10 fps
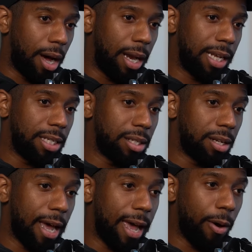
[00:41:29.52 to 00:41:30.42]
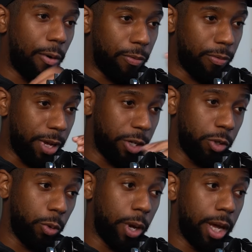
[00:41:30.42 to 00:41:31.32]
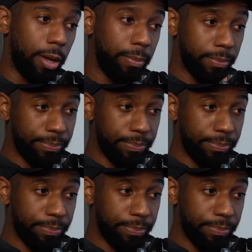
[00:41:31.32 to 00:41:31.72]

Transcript: unless it's a health issue where